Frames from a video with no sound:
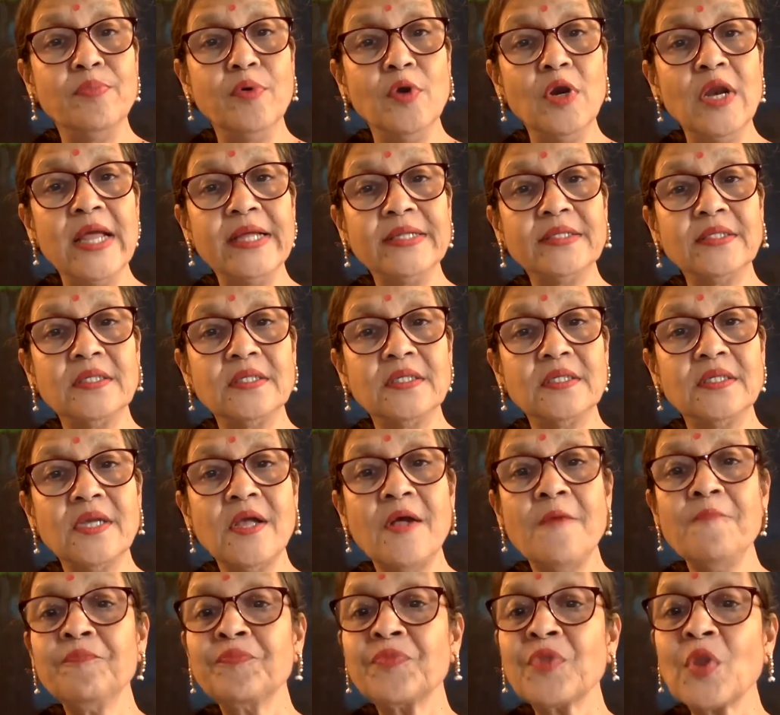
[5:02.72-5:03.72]
bullets,
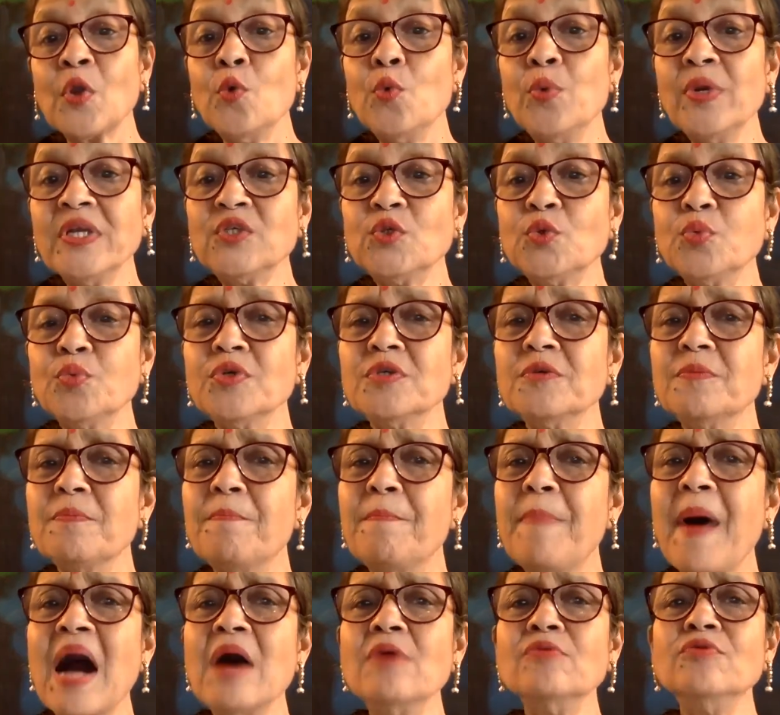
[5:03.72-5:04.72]
which would
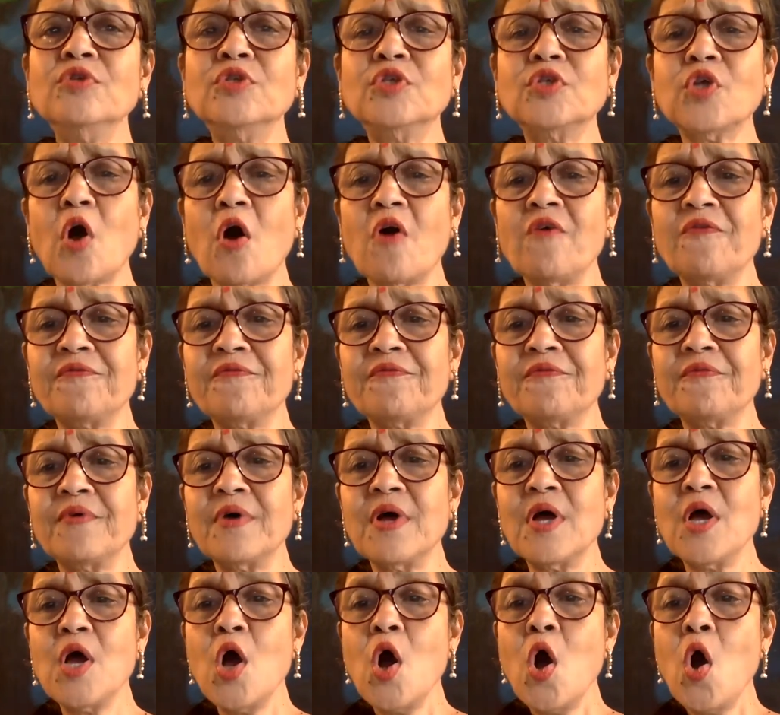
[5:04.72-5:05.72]
bounce off.
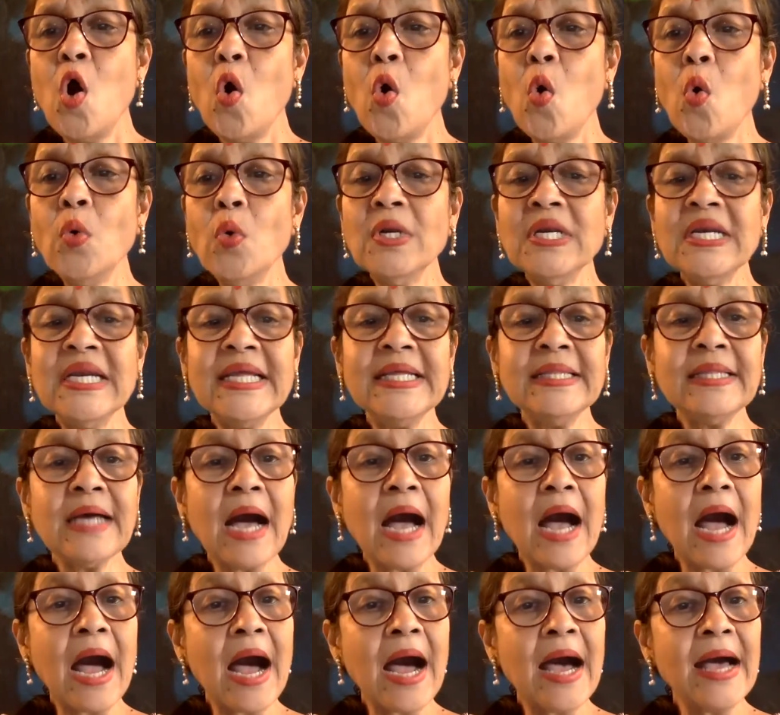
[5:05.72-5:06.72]
Only the
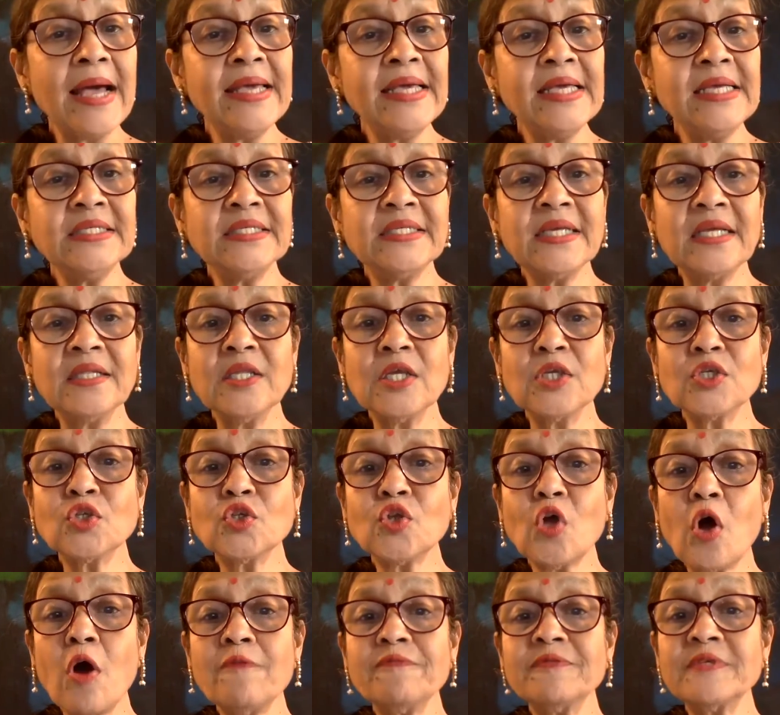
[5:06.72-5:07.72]
eyes and the
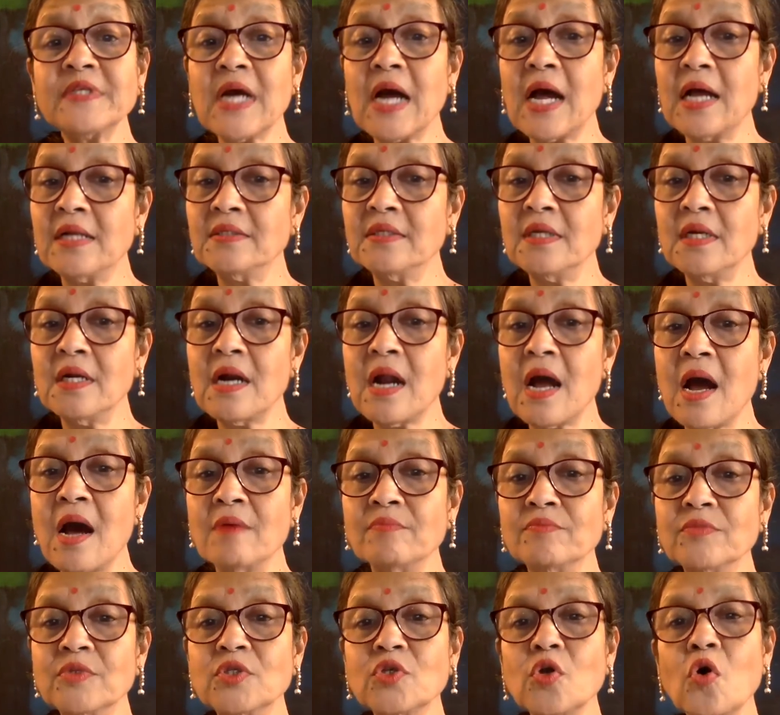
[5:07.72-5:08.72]
soft
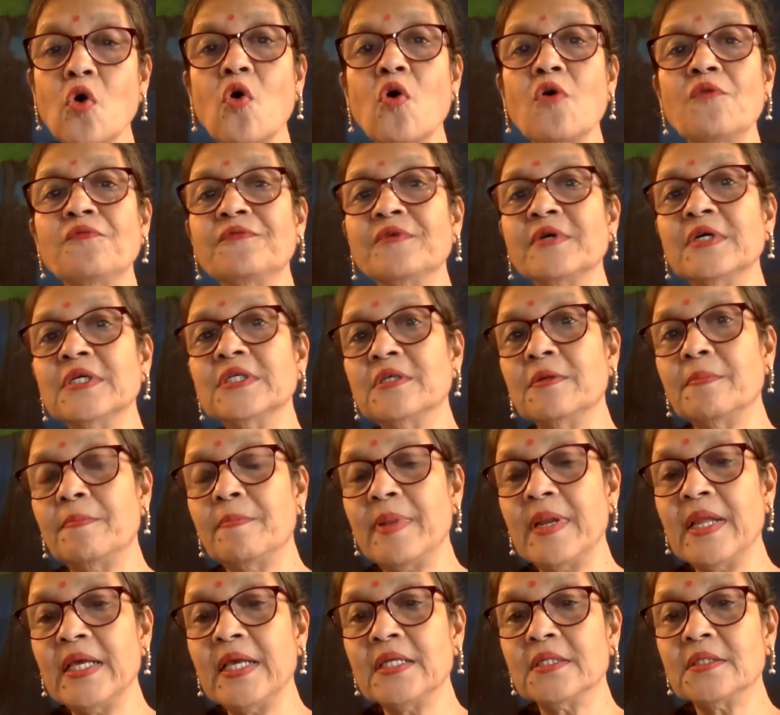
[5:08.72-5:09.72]
underarms offered
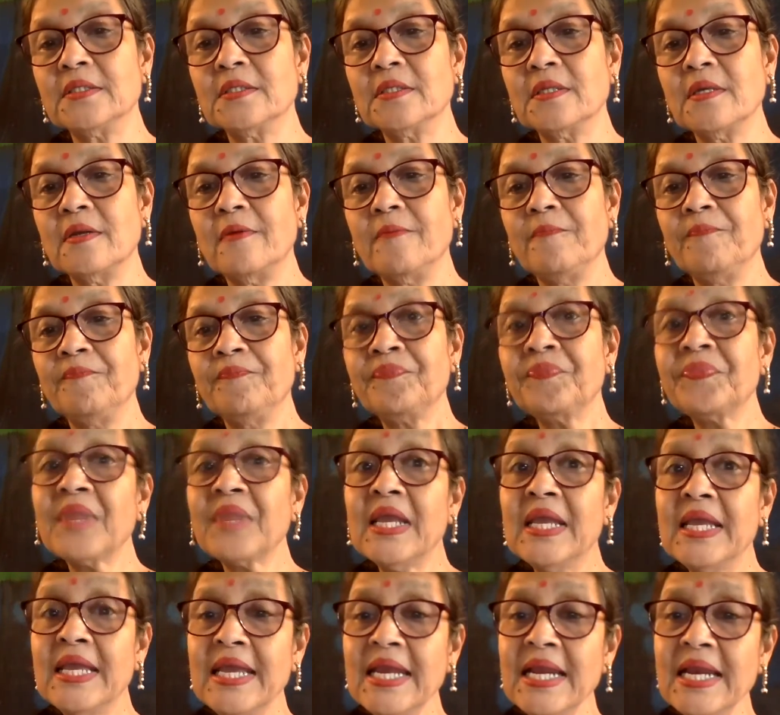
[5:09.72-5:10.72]
a place.
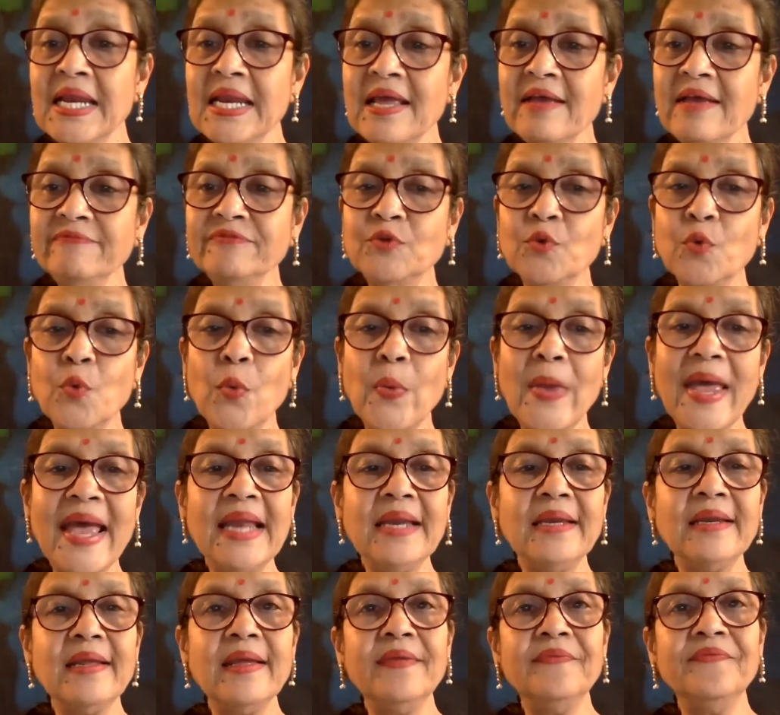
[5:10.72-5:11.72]
He lived
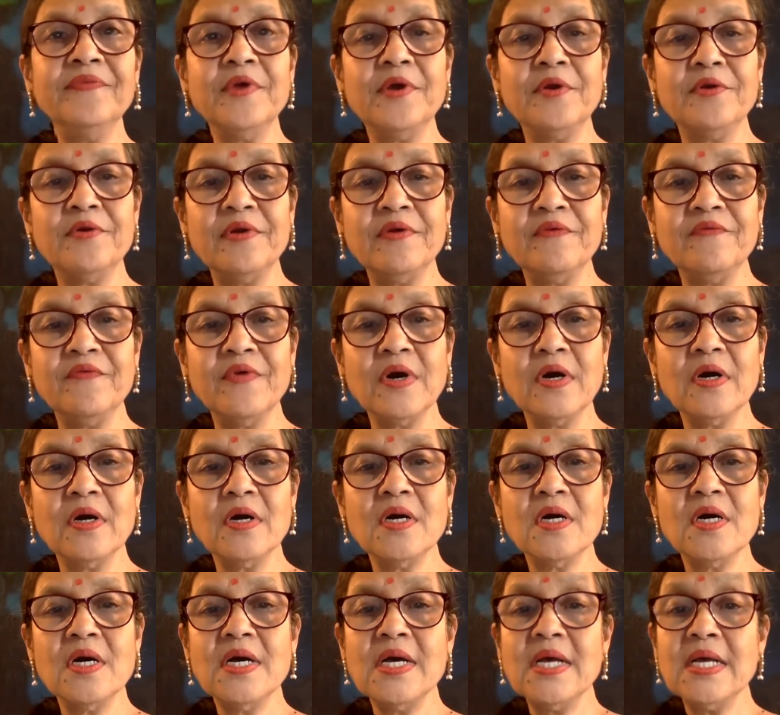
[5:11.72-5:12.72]
well in the river,
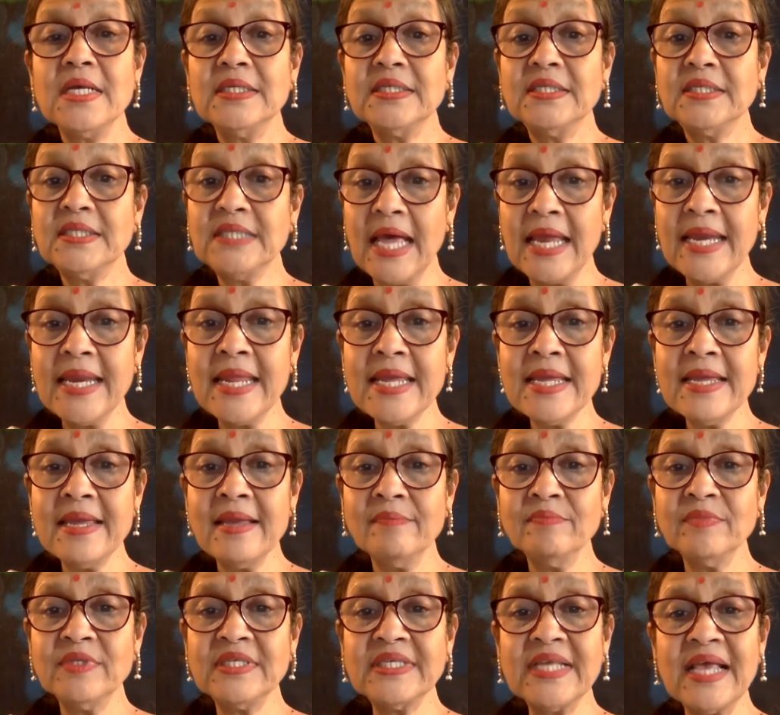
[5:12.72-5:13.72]
sunning
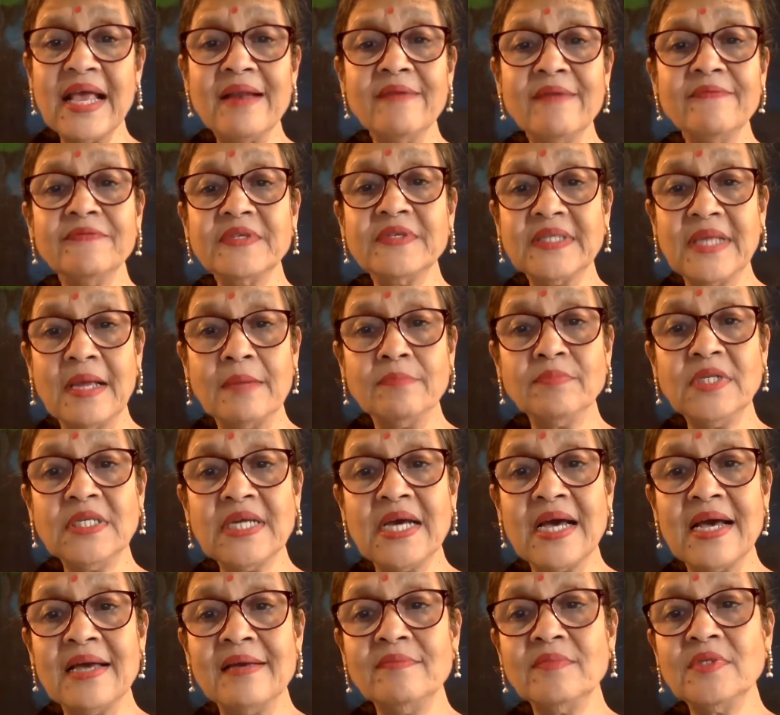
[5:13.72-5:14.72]
himself
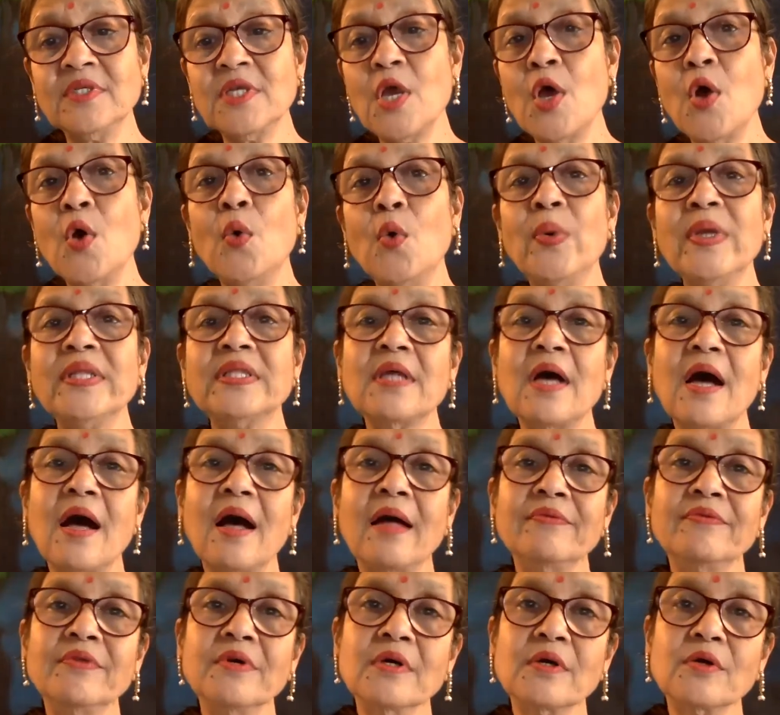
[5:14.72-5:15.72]
sometimes with
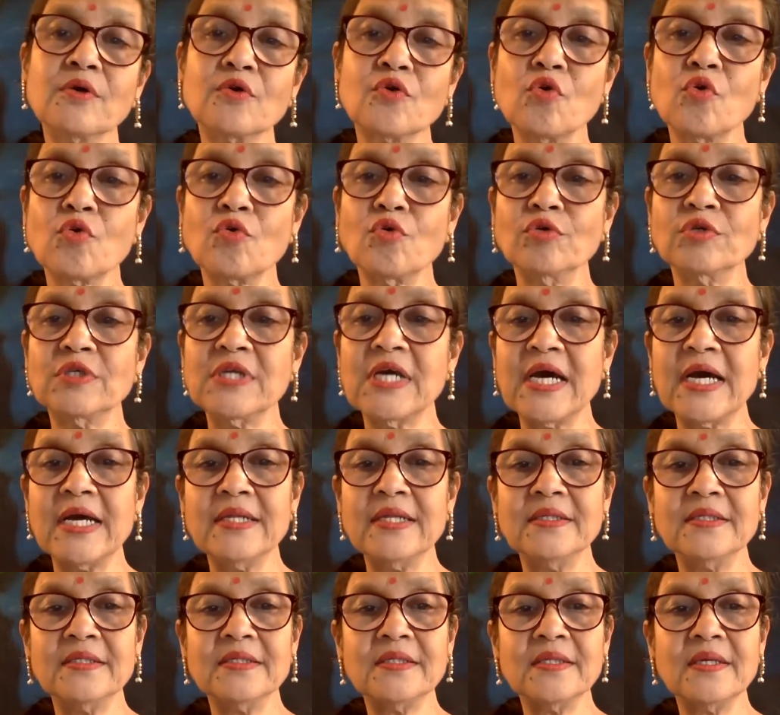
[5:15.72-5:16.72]
other
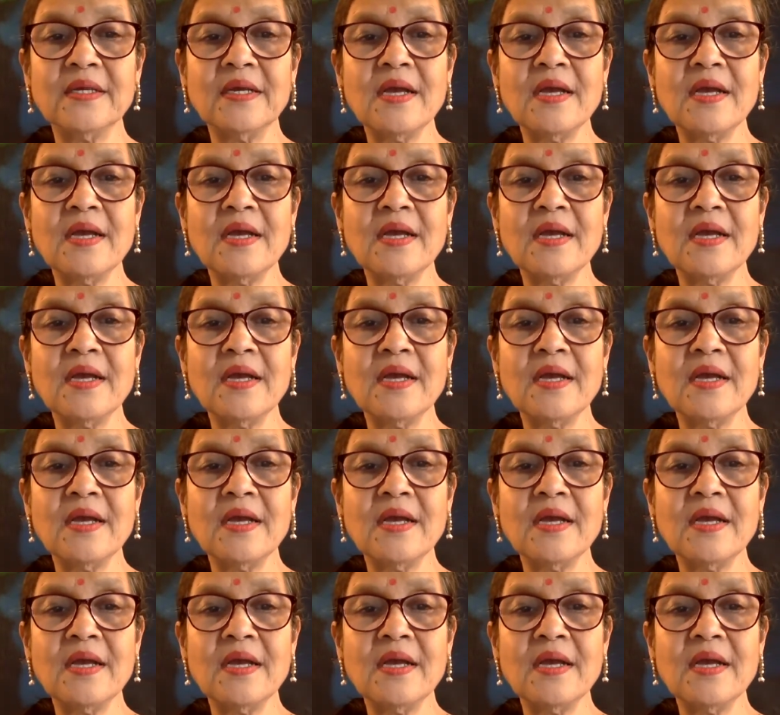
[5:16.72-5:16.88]
crocodiles,